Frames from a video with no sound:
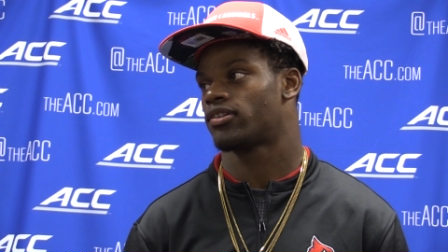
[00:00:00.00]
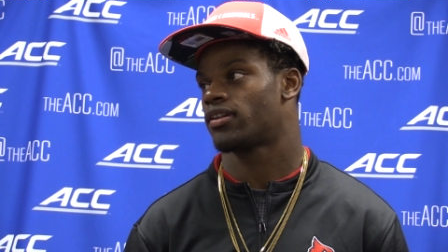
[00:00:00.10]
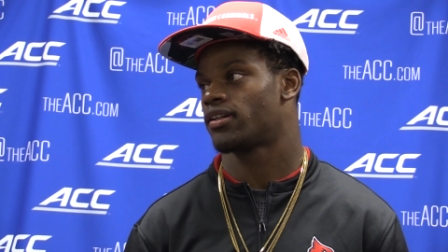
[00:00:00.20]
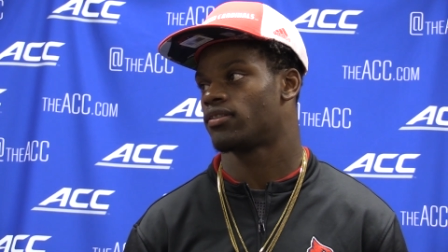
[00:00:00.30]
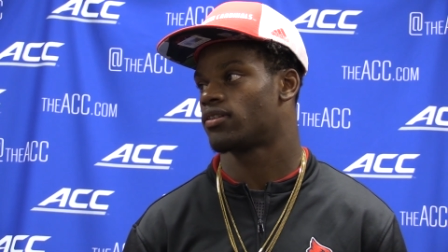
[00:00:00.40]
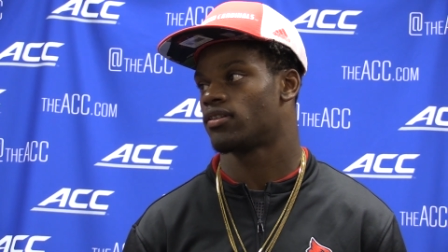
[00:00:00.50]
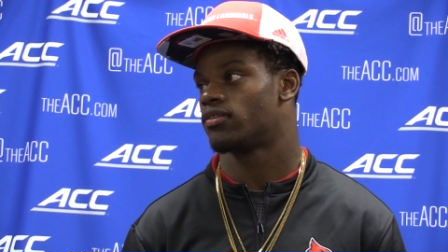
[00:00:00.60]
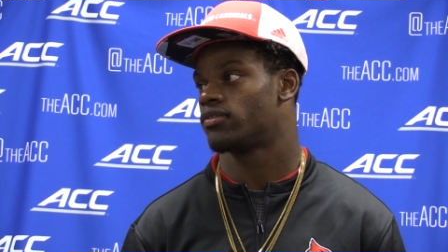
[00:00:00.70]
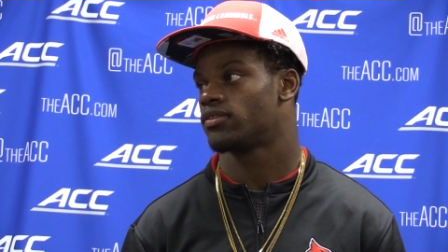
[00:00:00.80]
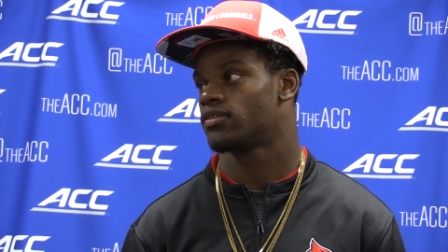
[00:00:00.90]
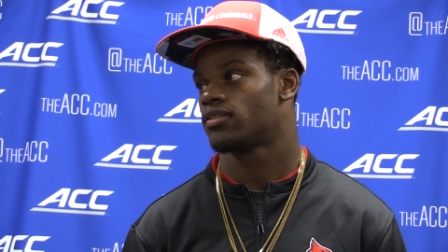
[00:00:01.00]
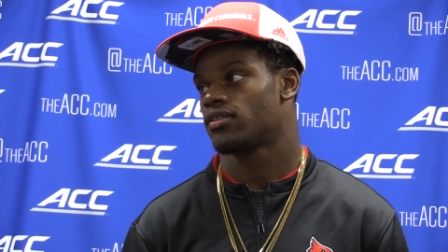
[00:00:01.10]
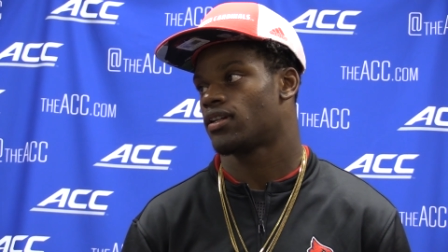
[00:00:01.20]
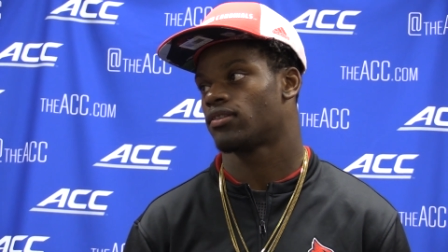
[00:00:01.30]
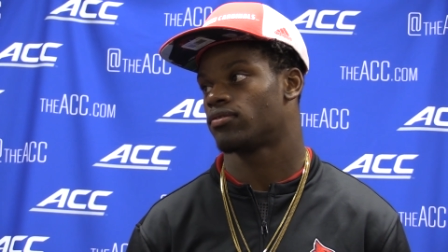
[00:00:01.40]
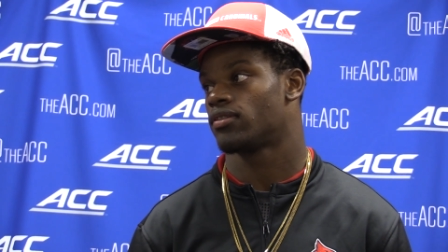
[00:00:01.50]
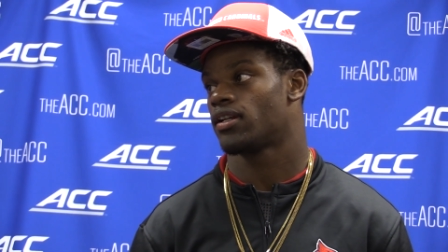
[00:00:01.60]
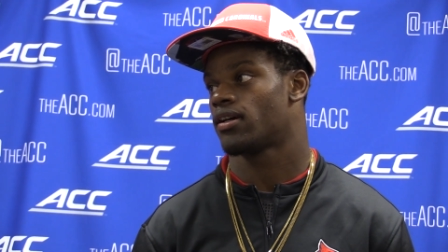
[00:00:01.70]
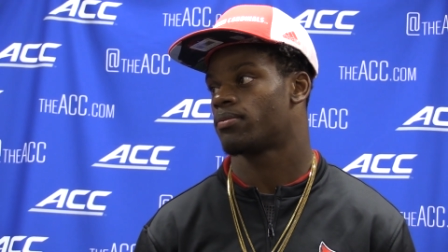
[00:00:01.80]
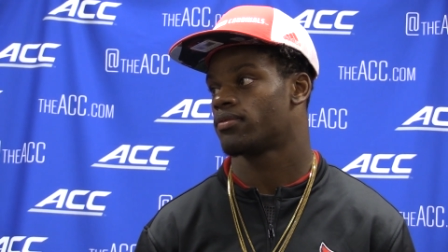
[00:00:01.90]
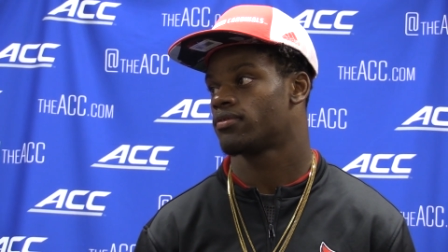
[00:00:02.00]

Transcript: trying to get the turnovers. That's what really happened.